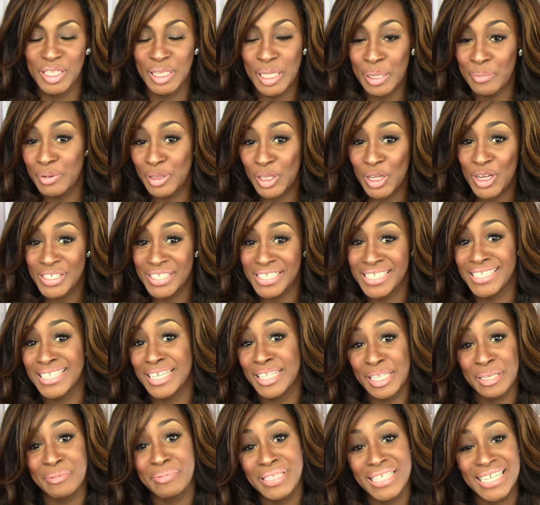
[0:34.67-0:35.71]
lip glosses
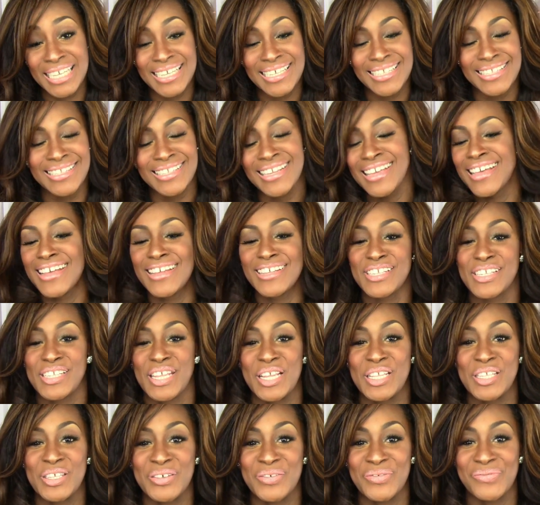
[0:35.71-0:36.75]
and lipsticks,
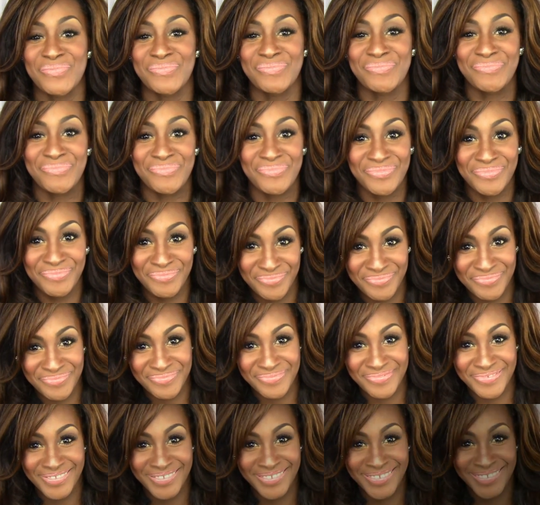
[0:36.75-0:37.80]
stay tuned.
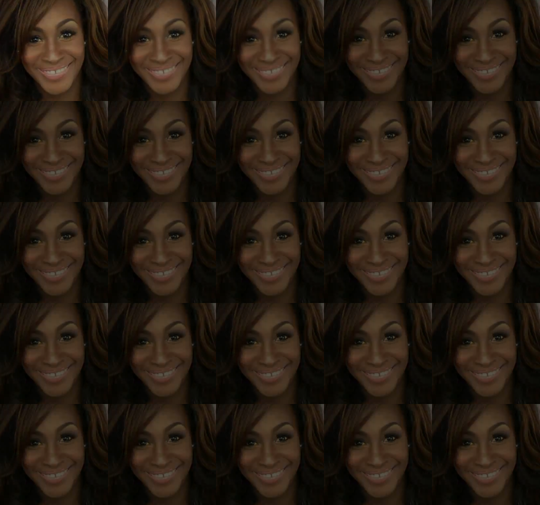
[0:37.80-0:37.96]
We